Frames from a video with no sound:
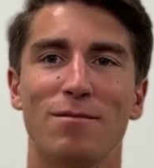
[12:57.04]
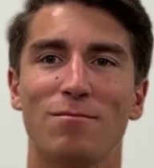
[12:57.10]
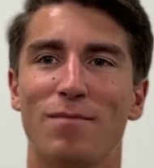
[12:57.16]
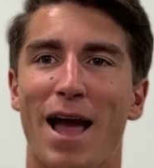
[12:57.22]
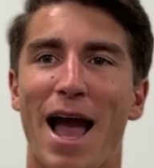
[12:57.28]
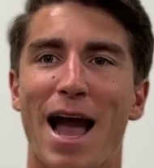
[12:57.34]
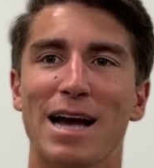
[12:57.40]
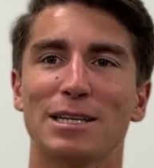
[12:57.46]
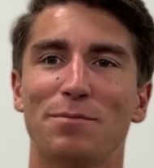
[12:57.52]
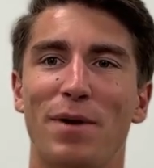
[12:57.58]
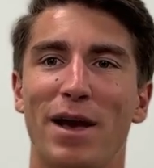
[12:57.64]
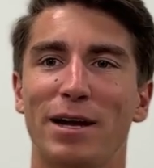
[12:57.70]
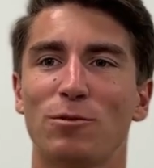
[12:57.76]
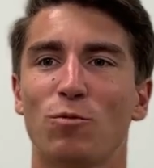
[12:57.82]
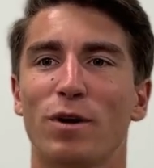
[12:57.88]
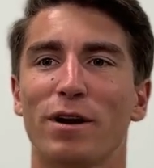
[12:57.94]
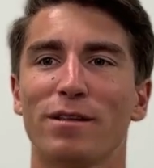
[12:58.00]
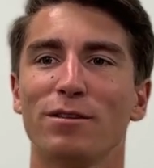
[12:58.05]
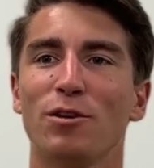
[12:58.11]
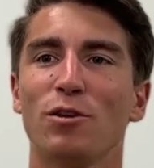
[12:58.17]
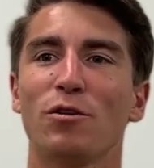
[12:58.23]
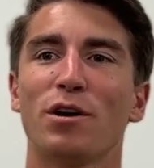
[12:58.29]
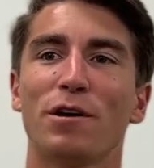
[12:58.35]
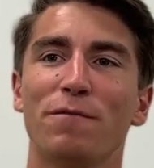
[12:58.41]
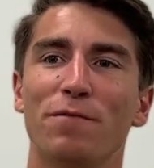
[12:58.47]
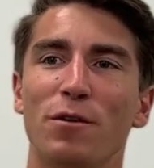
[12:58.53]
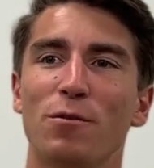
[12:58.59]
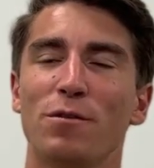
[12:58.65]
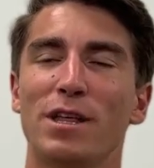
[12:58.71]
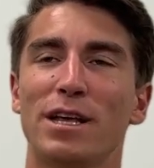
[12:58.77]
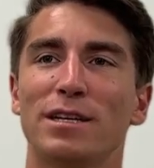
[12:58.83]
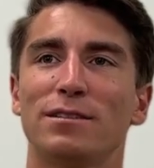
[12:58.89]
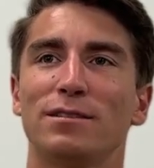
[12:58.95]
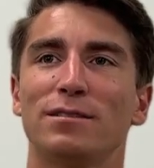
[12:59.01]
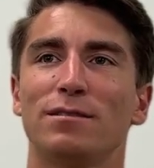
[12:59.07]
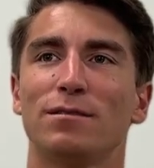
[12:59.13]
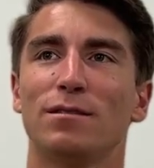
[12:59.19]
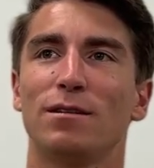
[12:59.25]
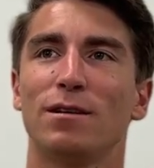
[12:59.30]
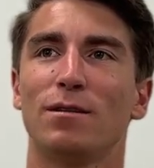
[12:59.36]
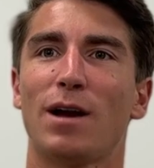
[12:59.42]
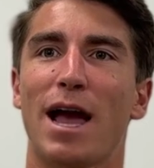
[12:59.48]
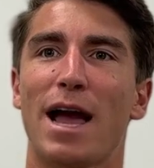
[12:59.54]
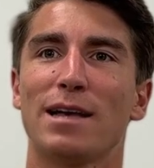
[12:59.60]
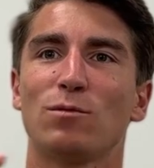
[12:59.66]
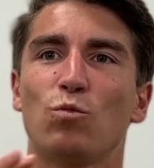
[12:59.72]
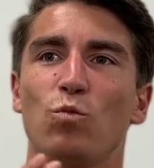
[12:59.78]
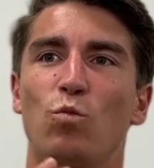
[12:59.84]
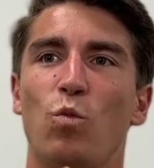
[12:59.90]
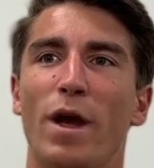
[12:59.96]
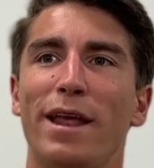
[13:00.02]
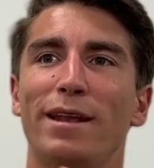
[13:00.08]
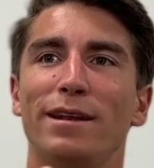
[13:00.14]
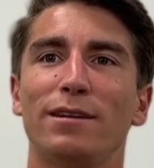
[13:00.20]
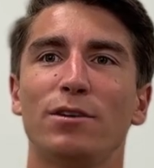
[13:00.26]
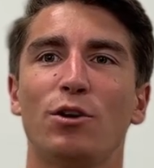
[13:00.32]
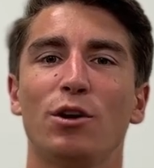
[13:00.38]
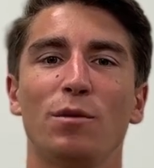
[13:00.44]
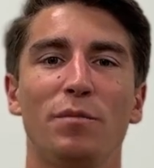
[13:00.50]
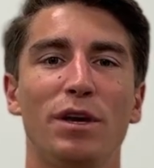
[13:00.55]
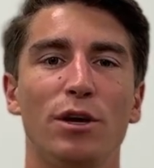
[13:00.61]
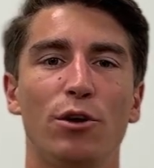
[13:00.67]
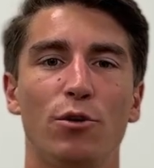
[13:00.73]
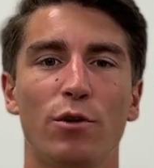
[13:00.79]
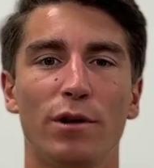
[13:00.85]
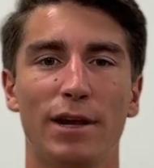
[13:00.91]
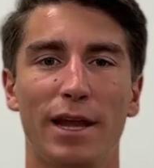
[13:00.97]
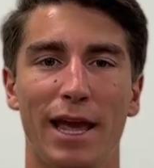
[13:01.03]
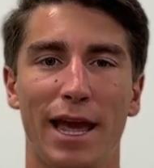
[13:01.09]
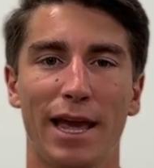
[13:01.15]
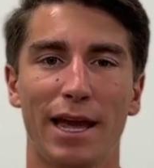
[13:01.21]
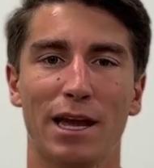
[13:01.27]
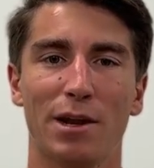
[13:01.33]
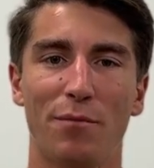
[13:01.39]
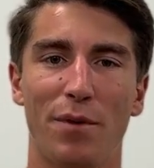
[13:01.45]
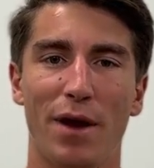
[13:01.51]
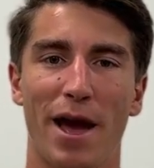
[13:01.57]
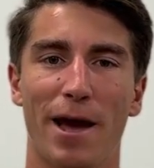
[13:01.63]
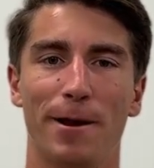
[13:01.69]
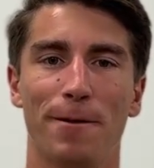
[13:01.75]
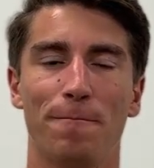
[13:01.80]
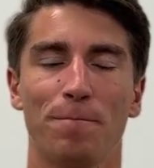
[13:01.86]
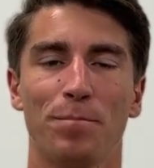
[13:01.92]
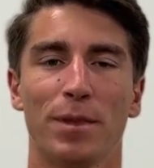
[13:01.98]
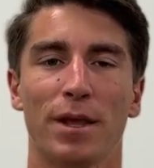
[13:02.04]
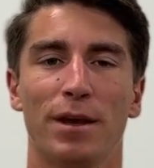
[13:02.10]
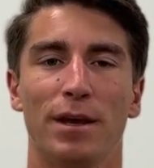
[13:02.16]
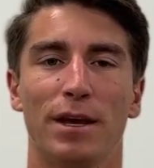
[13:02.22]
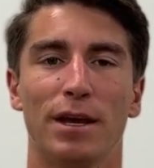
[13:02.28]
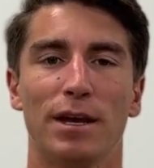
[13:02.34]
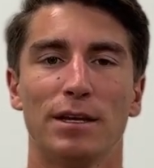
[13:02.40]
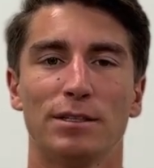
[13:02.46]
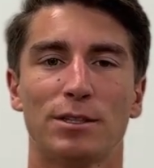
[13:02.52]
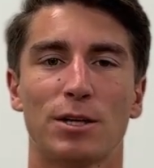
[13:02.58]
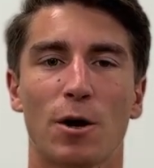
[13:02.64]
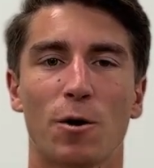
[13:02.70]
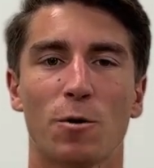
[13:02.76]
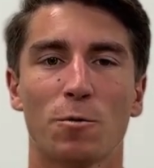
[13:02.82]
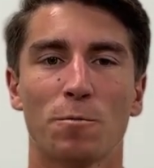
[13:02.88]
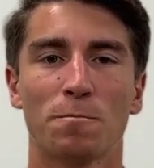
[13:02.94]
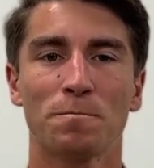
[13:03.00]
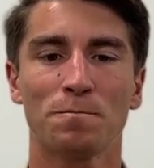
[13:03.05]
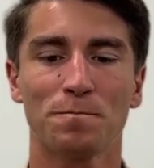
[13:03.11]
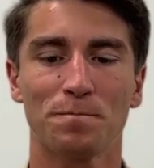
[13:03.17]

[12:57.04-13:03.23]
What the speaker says: aspect where you could view this as wind could be good and bad. So